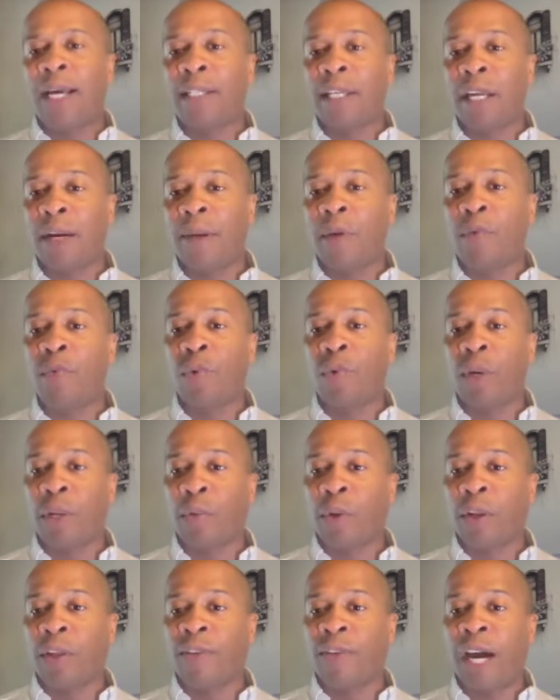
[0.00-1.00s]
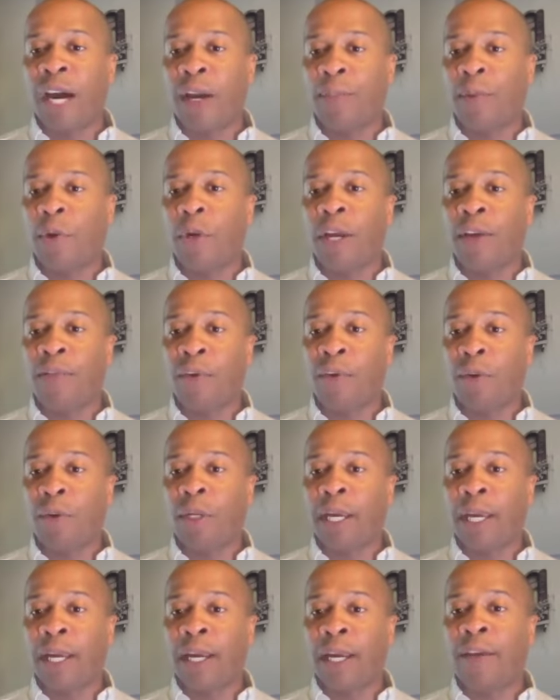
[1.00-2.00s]
It's going to be really, really valuable if you're
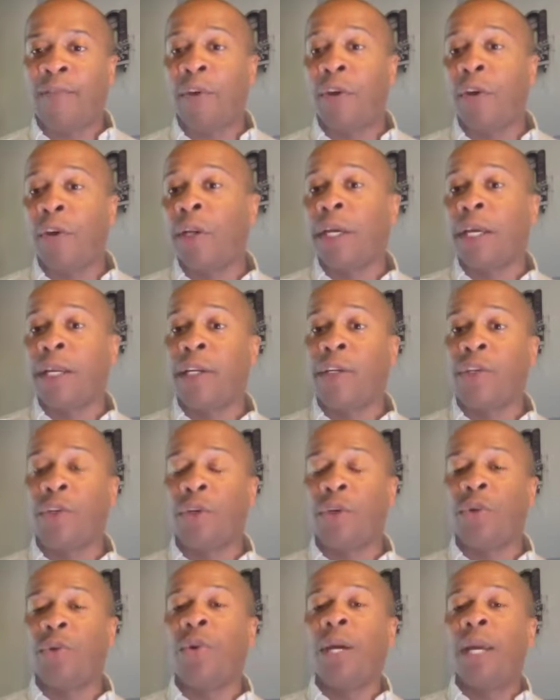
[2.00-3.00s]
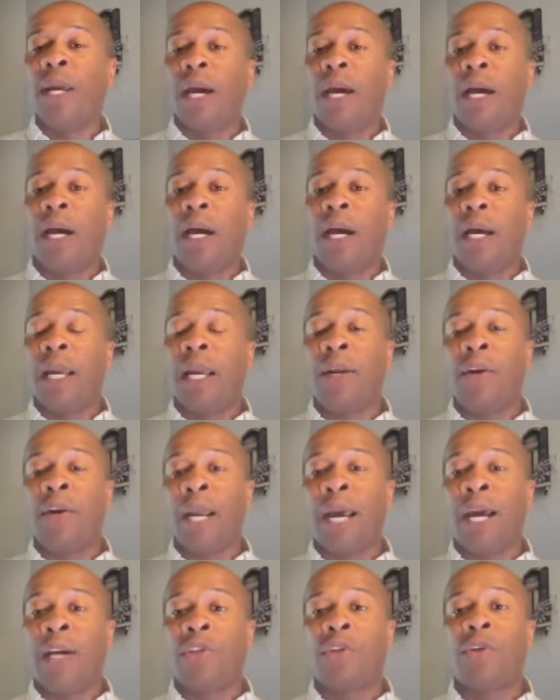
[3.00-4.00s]
looking, if you're looking to do uh,
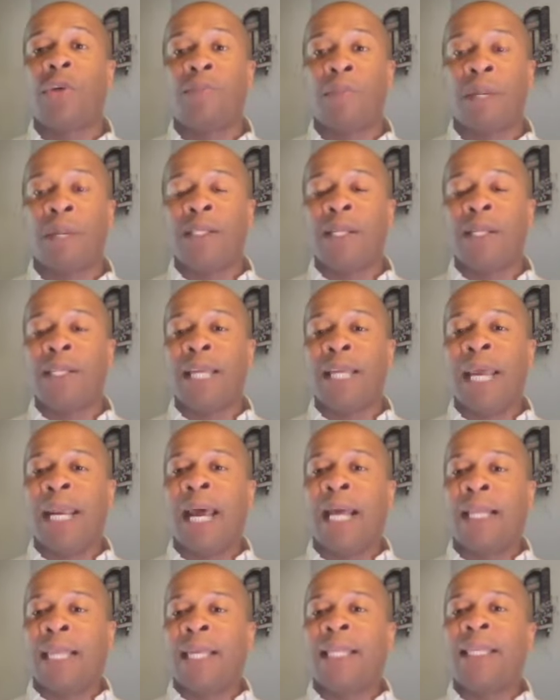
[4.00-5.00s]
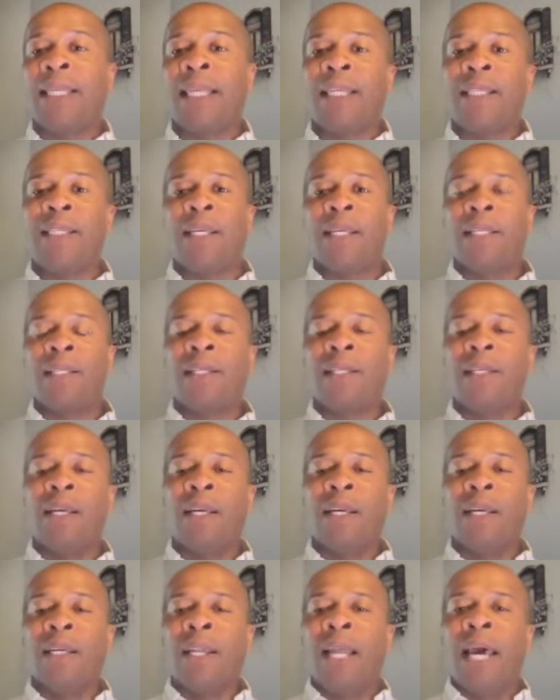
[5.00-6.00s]
international business. And I think this is
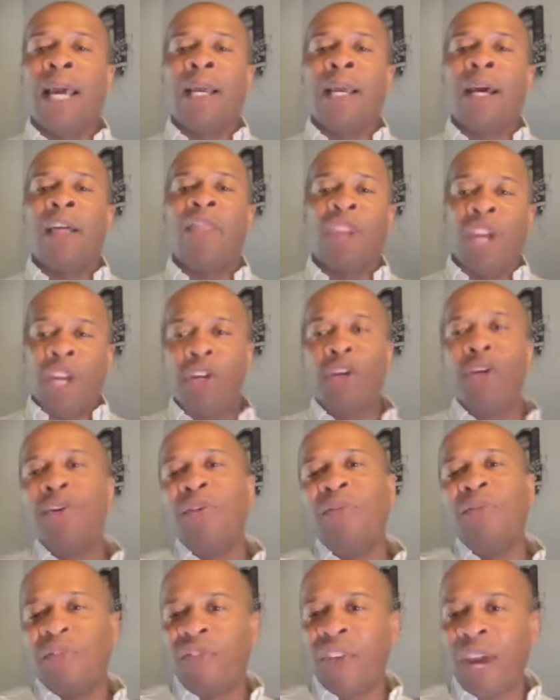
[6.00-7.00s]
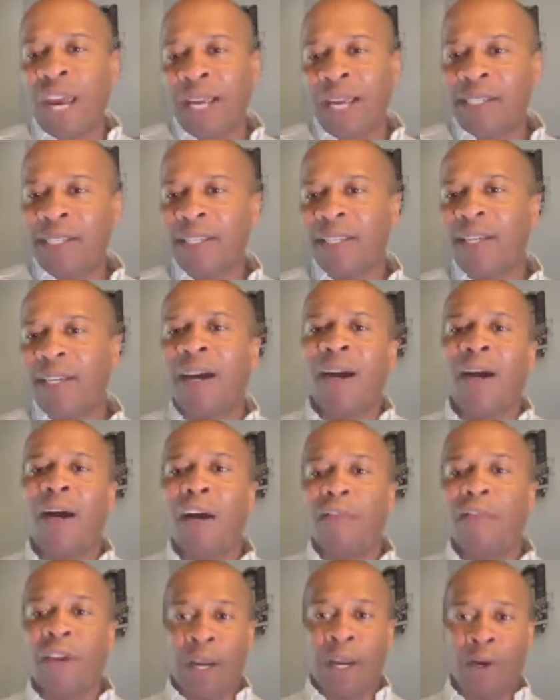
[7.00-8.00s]
like the new face
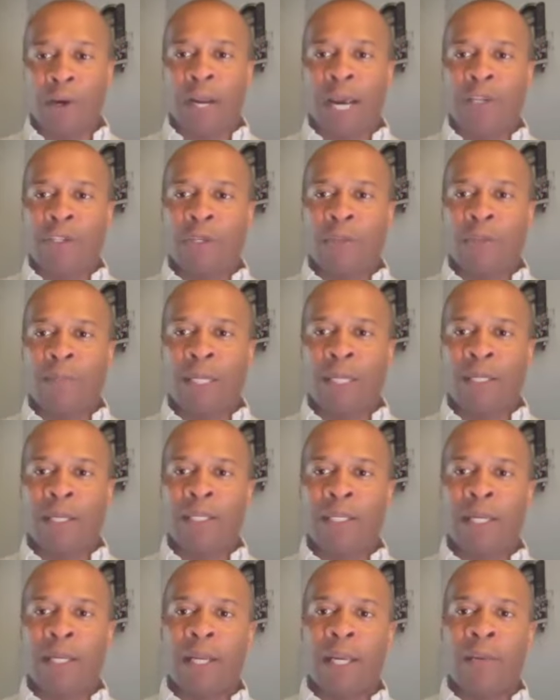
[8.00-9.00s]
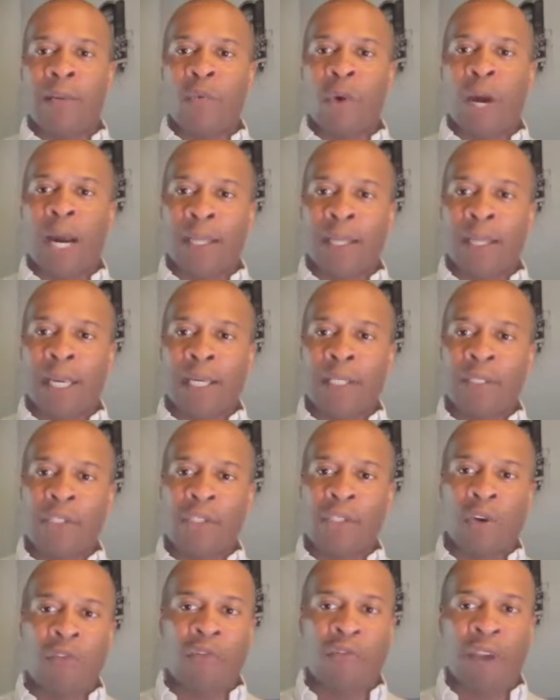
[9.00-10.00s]
of international business, and, and why I think it's
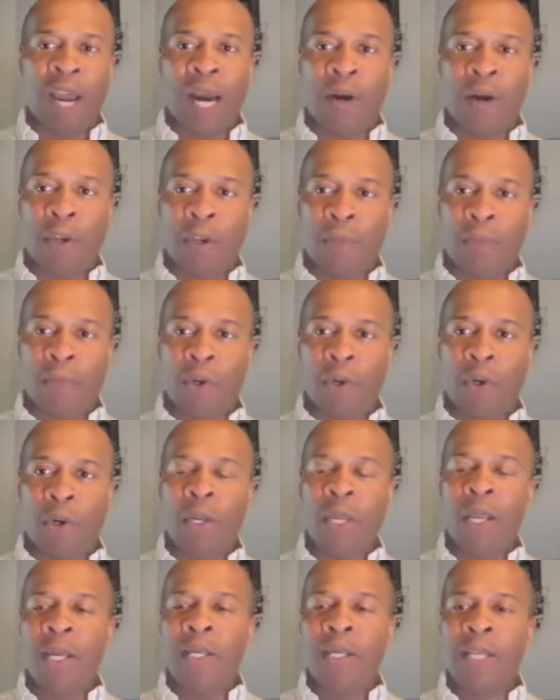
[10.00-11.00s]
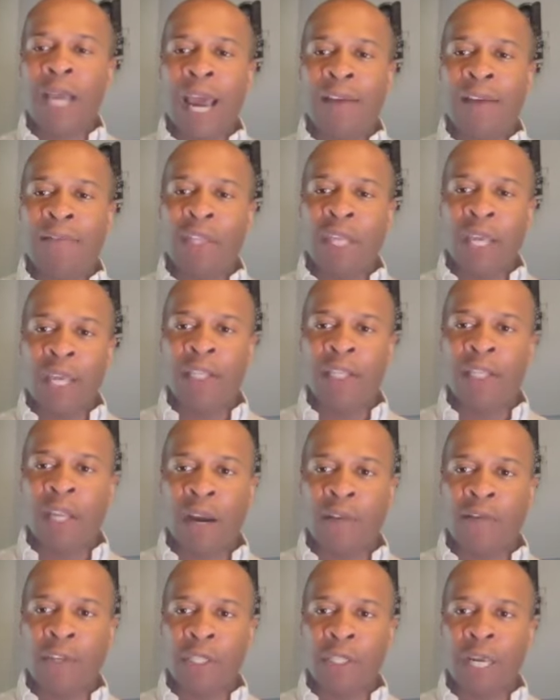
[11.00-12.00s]
so valuable to have these
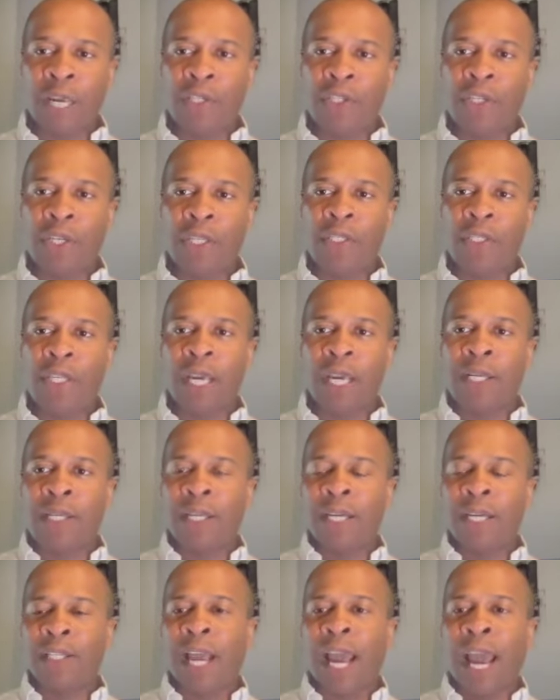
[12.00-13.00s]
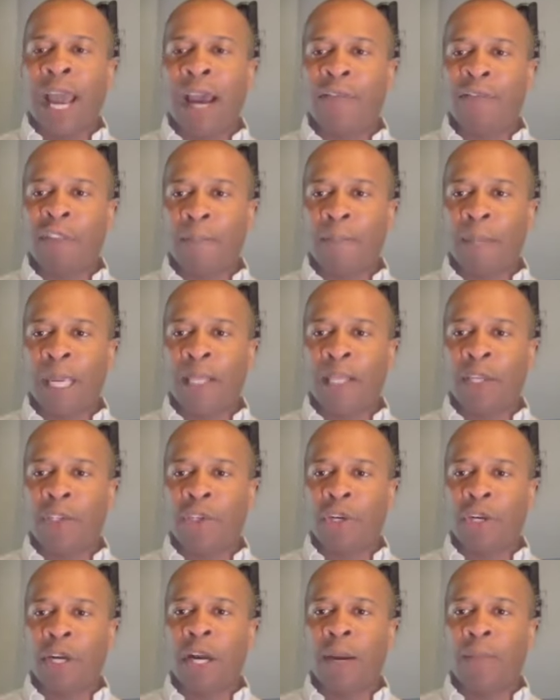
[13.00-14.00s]
conversations. It doesn't have to be that
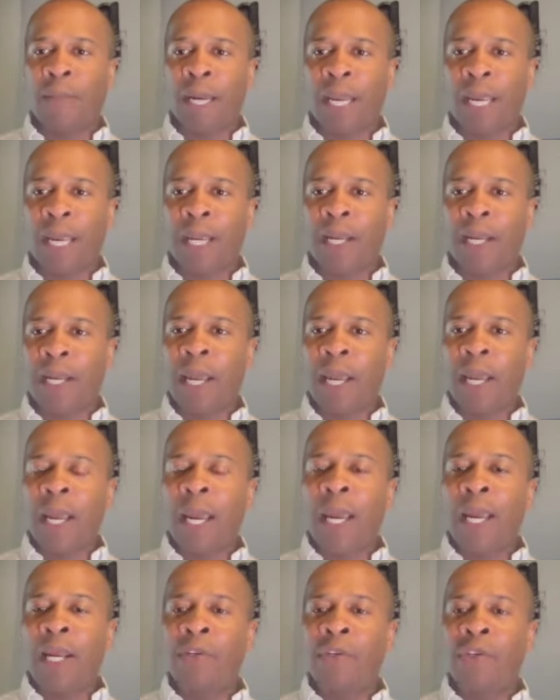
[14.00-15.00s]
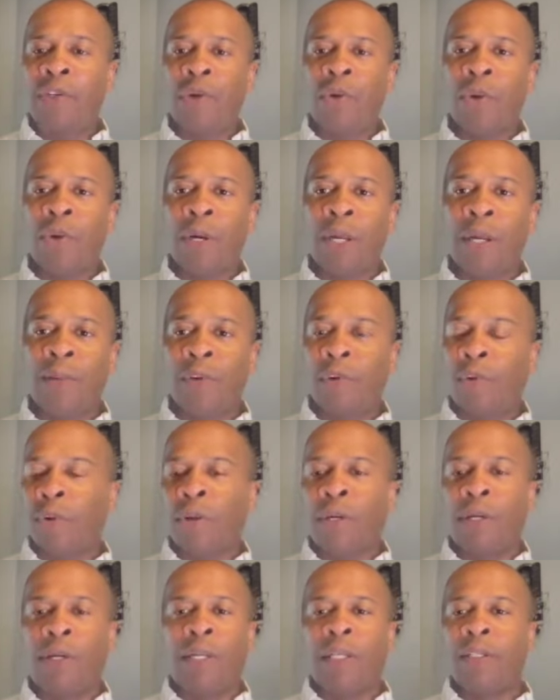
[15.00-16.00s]
you're coming in and doing,
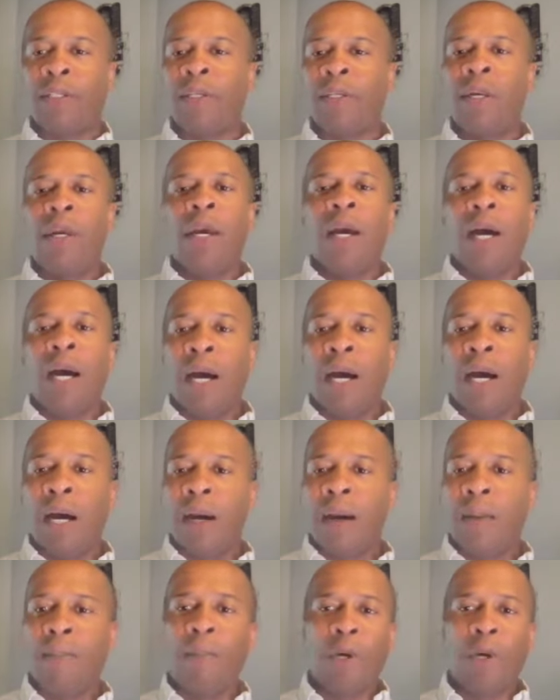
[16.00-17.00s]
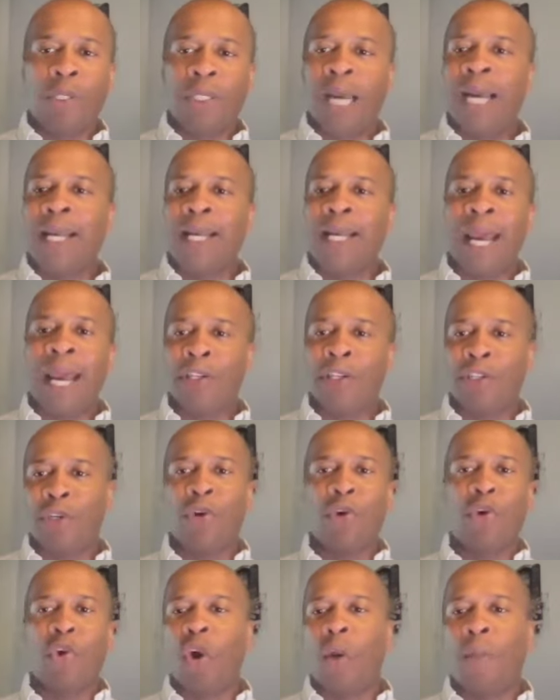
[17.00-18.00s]
doing this uh,
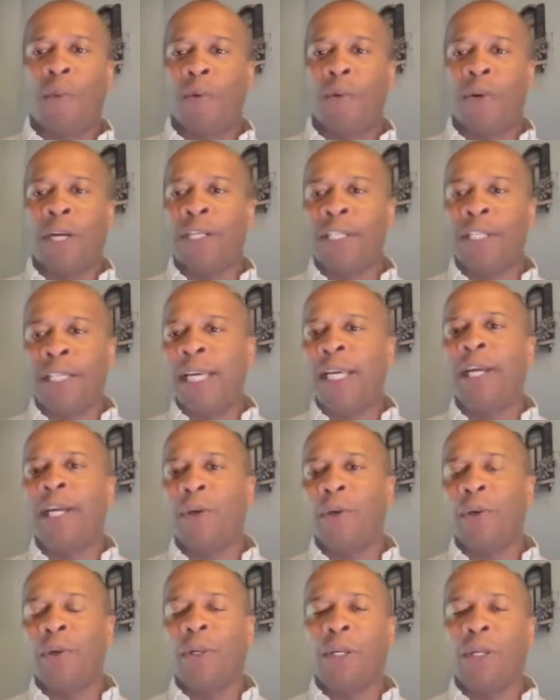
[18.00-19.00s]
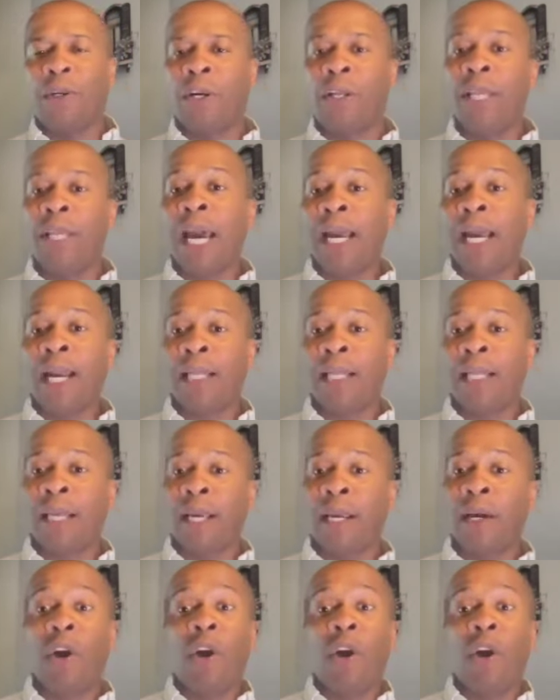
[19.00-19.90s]
multinational corporate deal or, or that kind of thing.